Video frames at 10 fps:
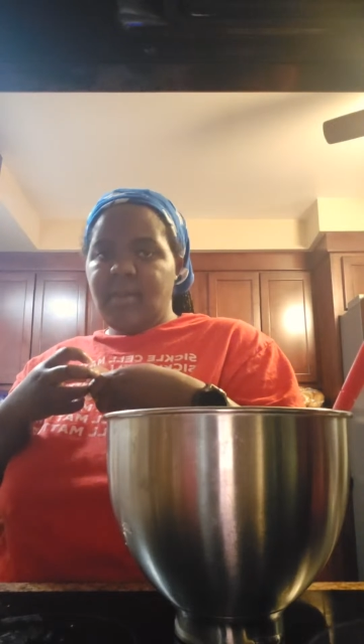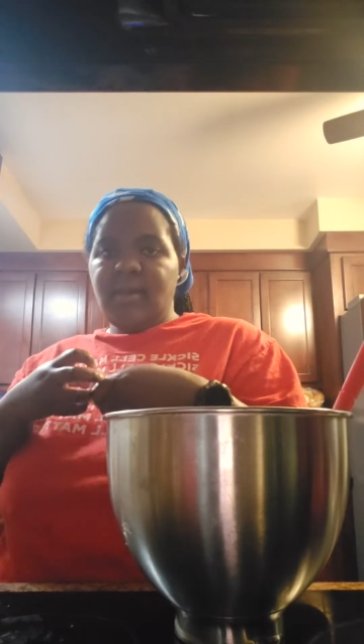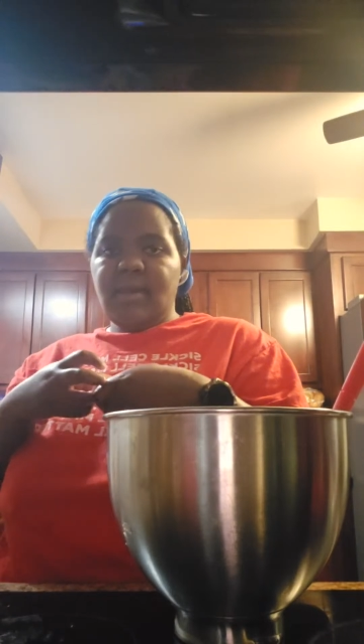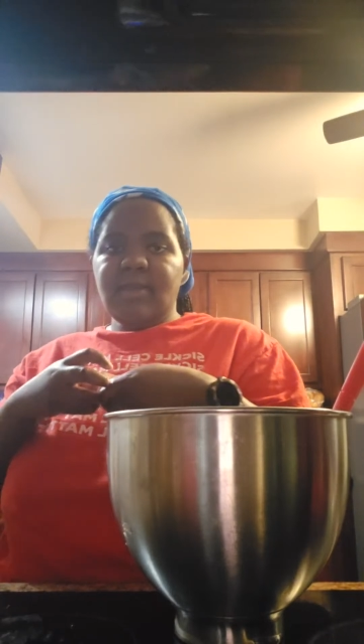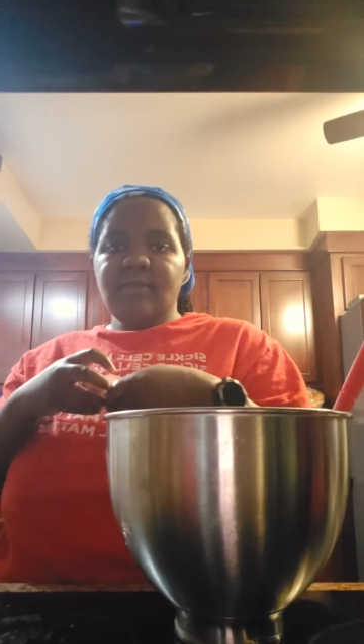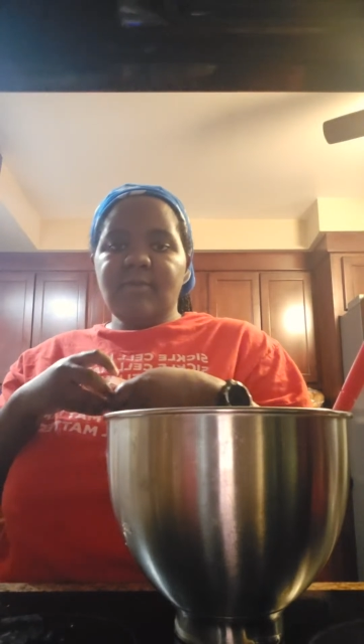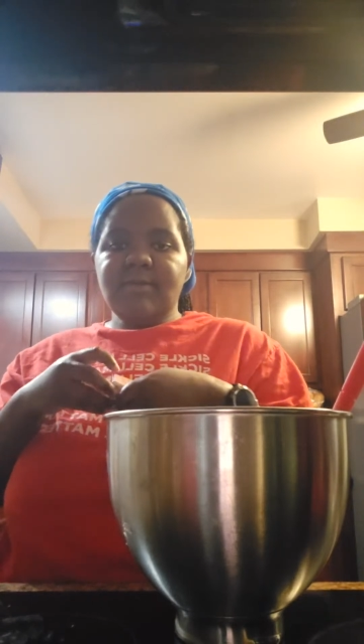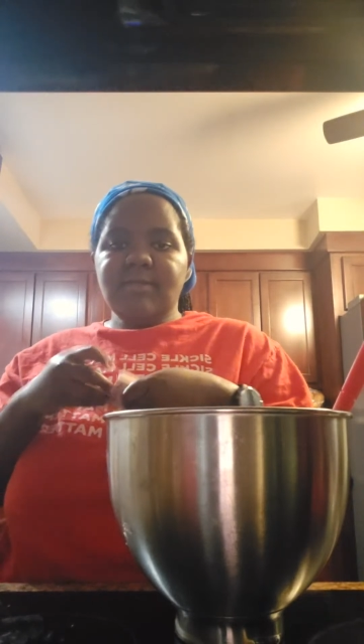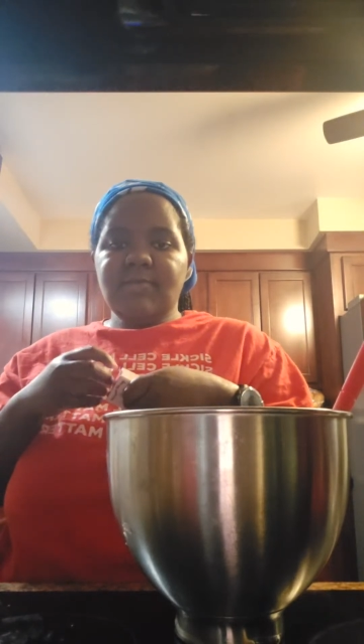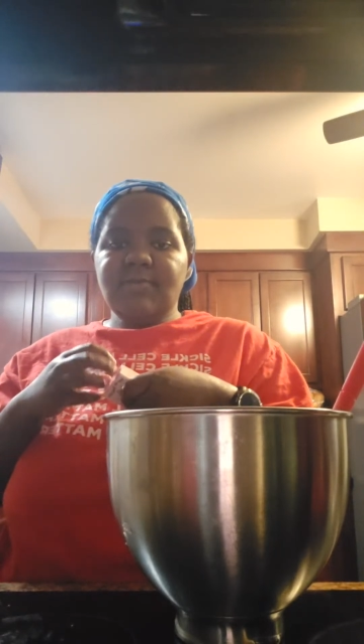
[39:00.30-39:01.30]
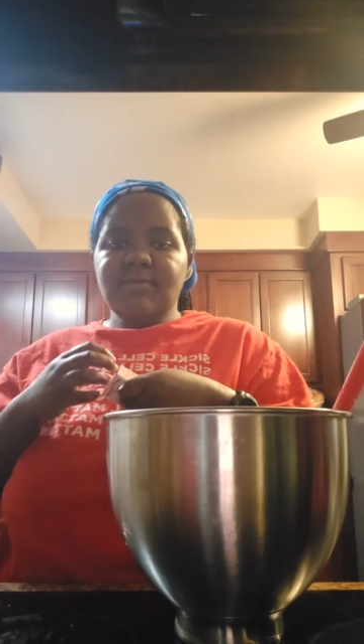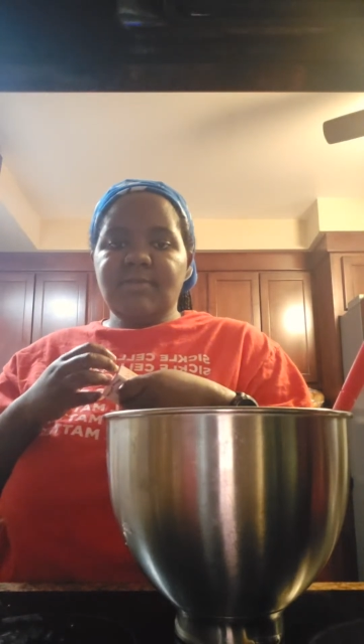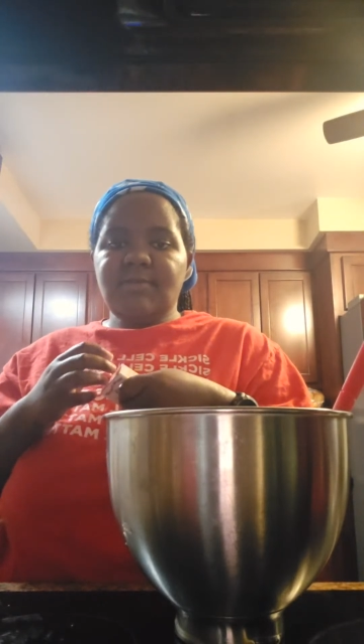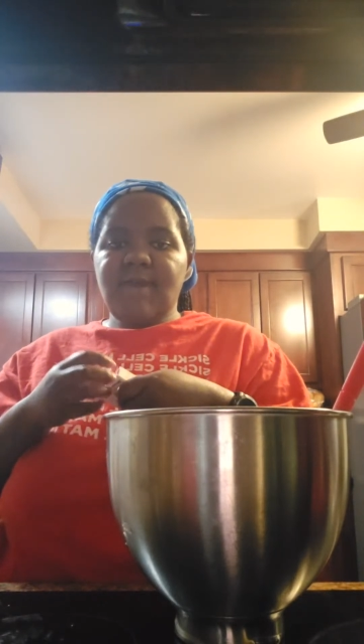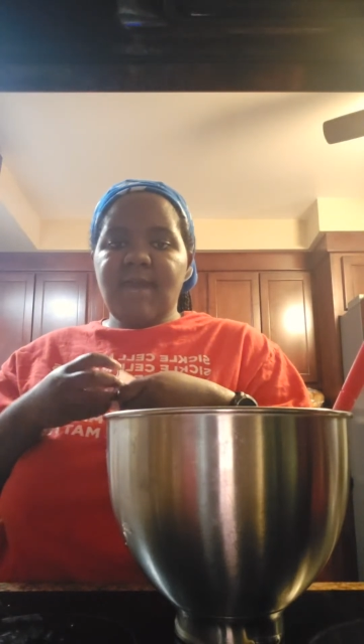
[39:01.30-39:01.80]
I know I said I
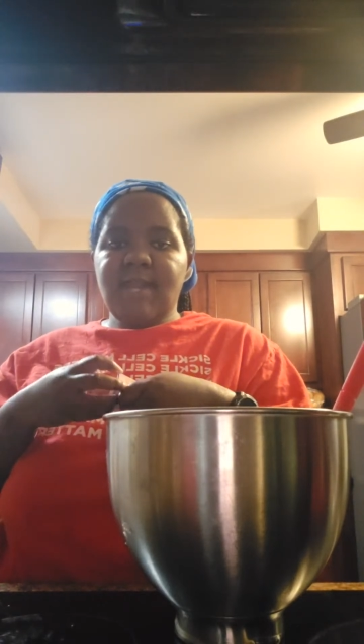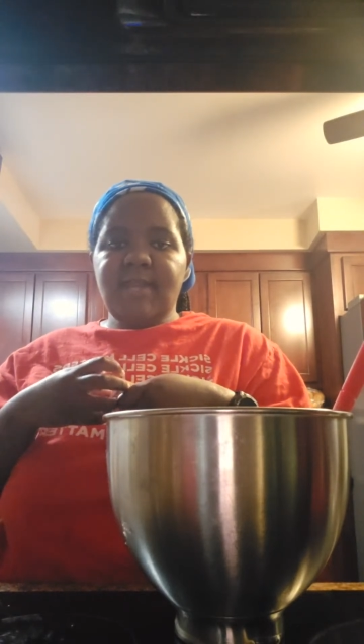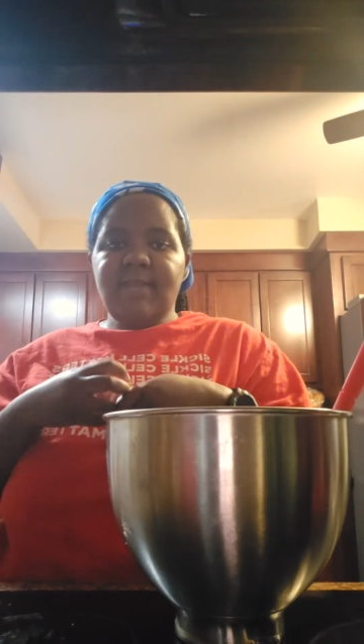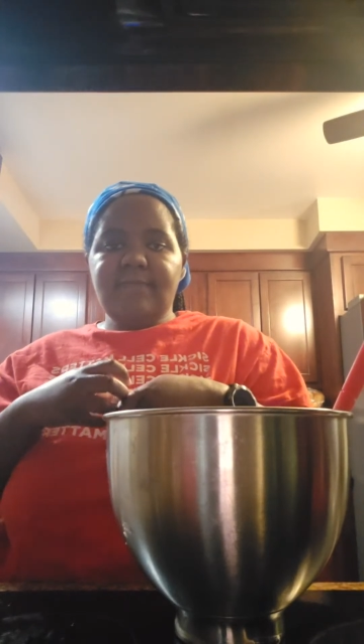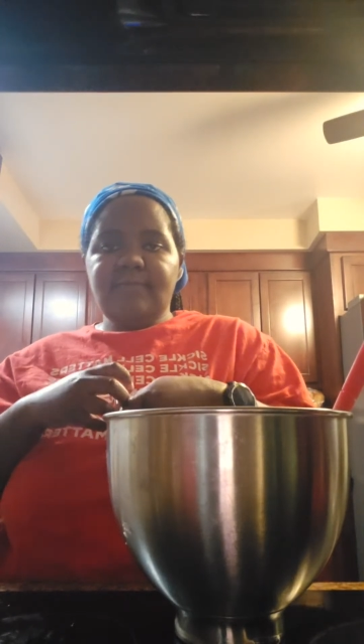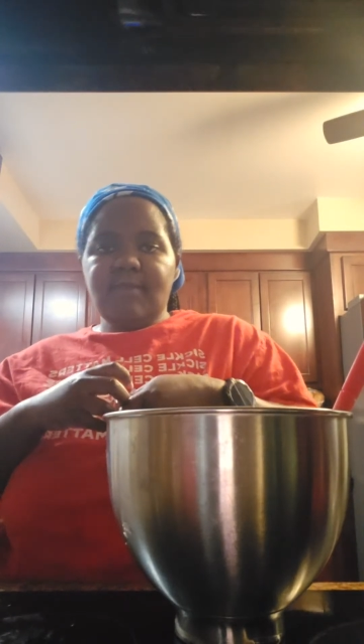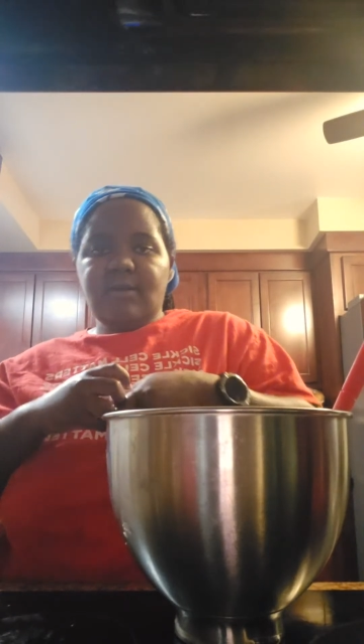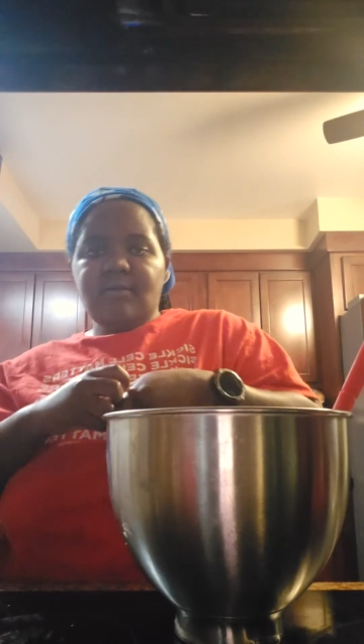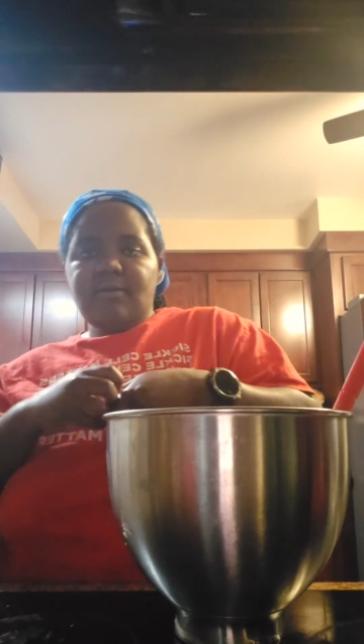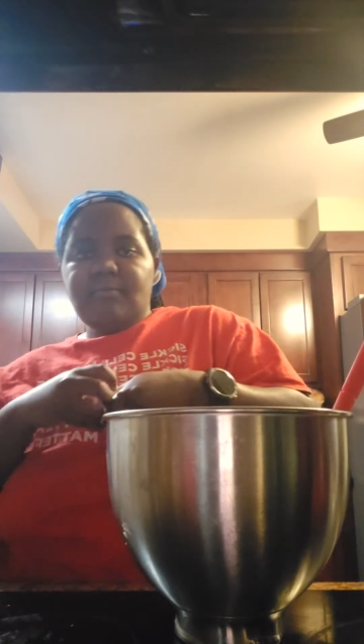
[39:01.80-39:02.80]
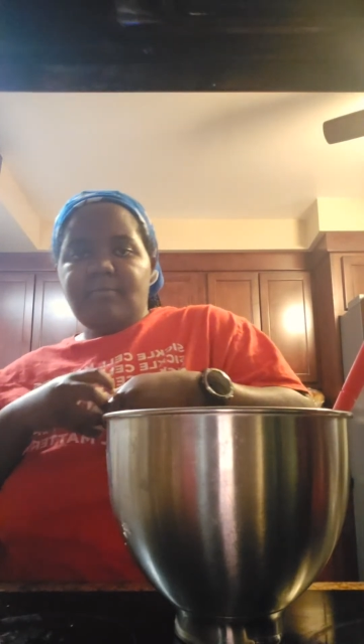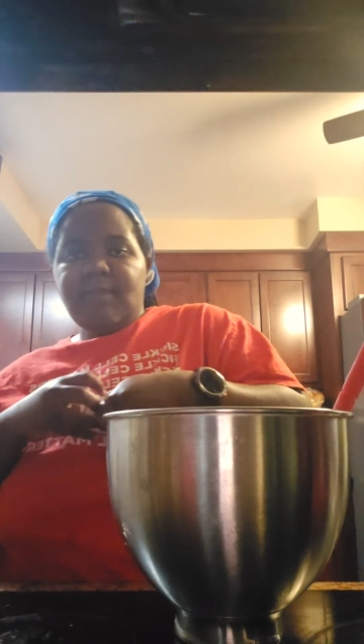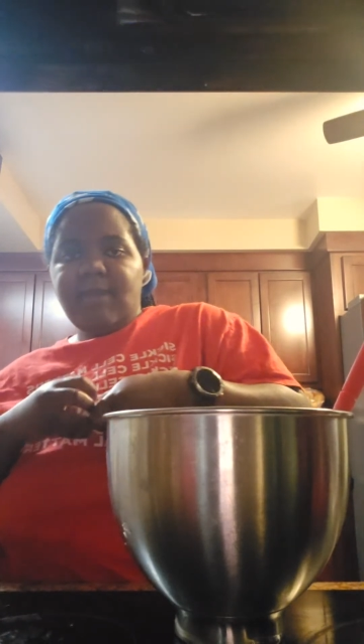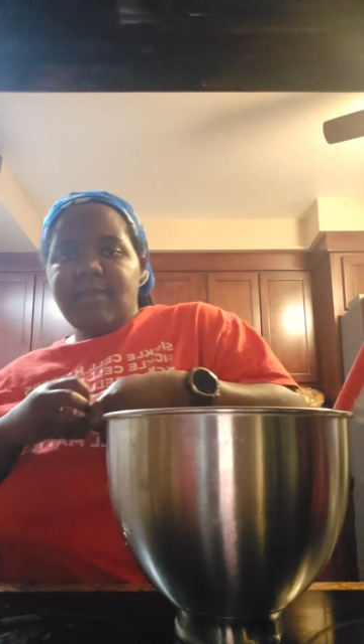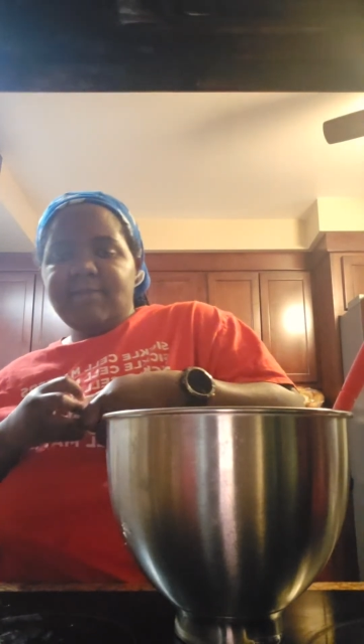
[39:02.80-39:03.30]
wasn't going to add any food coloring,
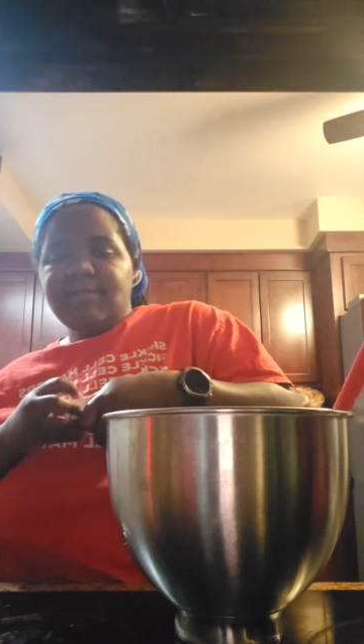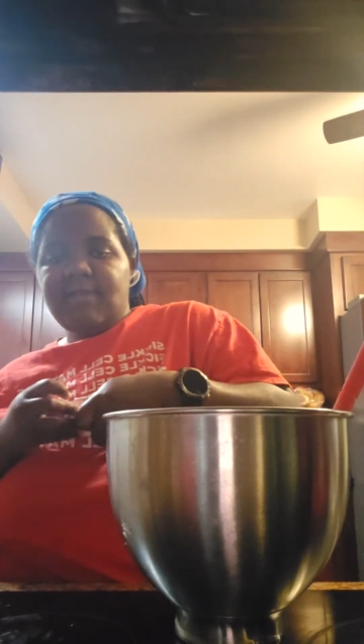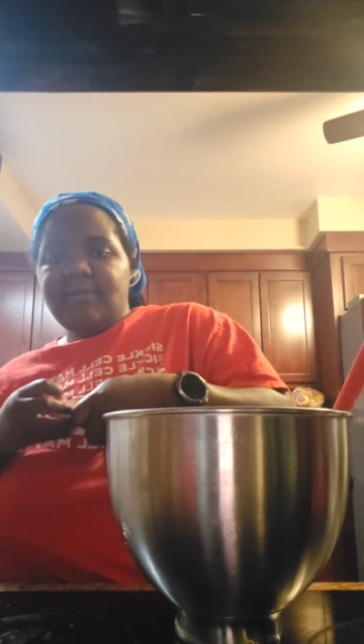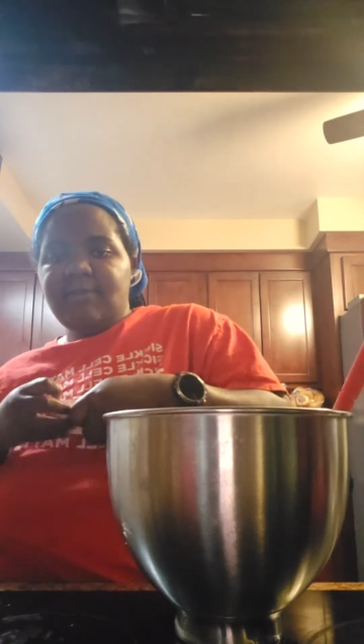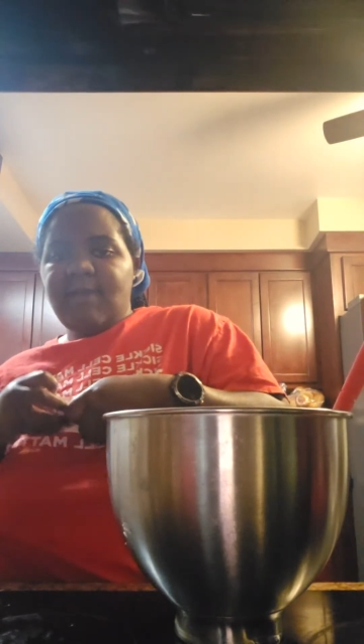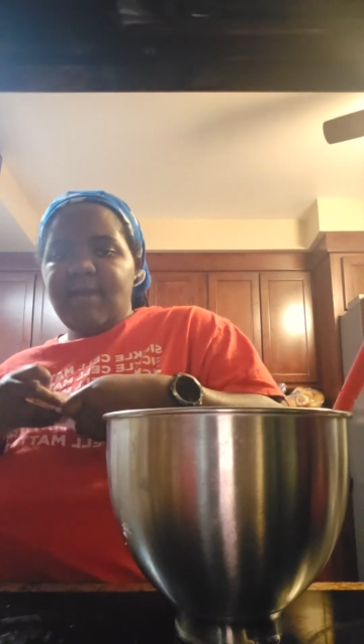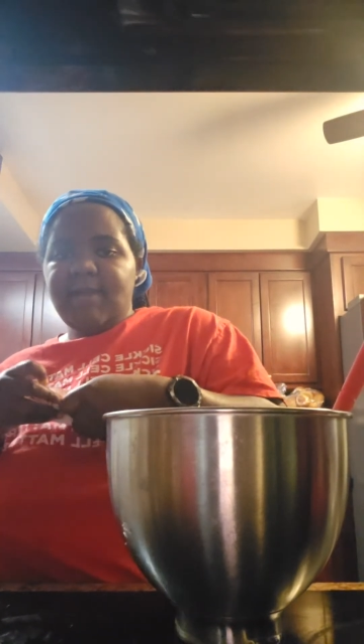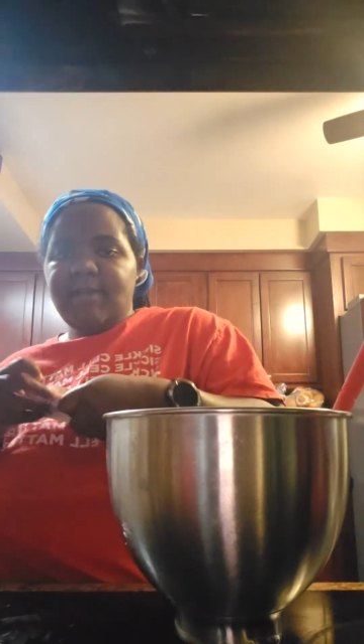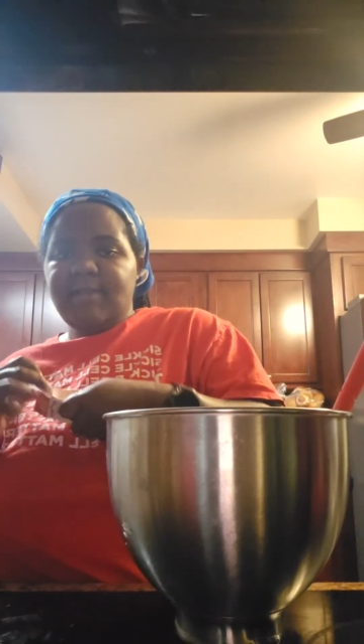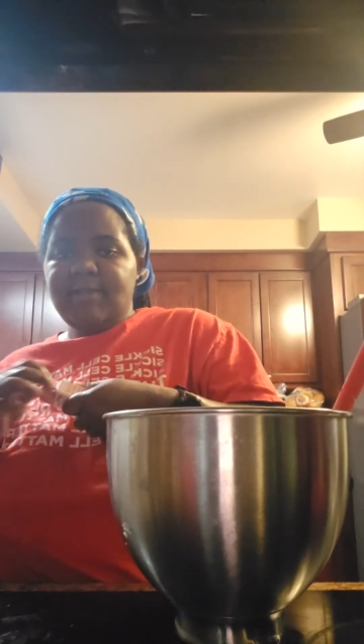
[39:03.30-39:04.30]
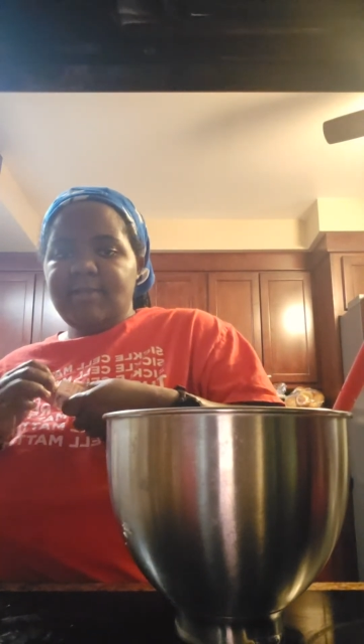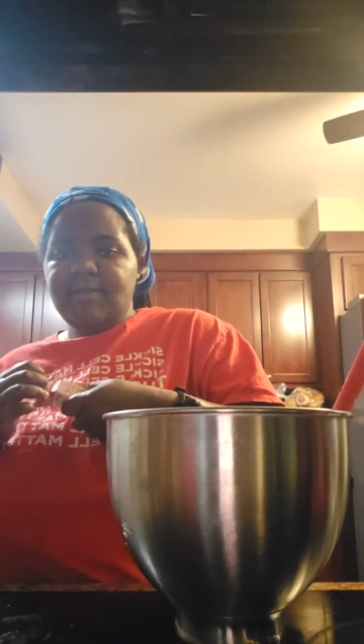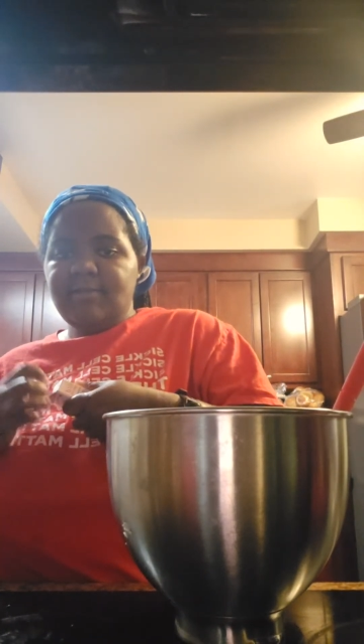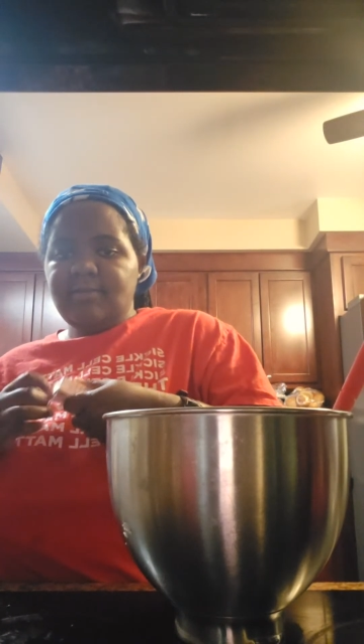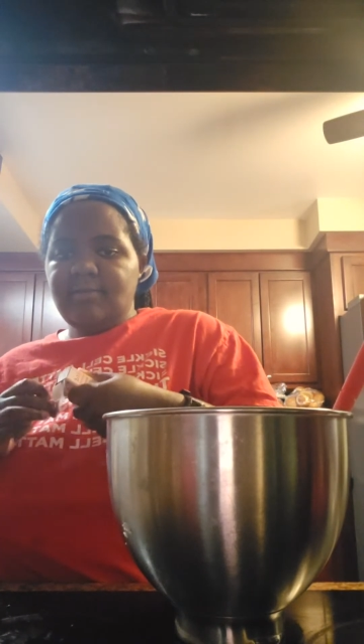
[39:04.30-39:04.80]
but I decided to add it in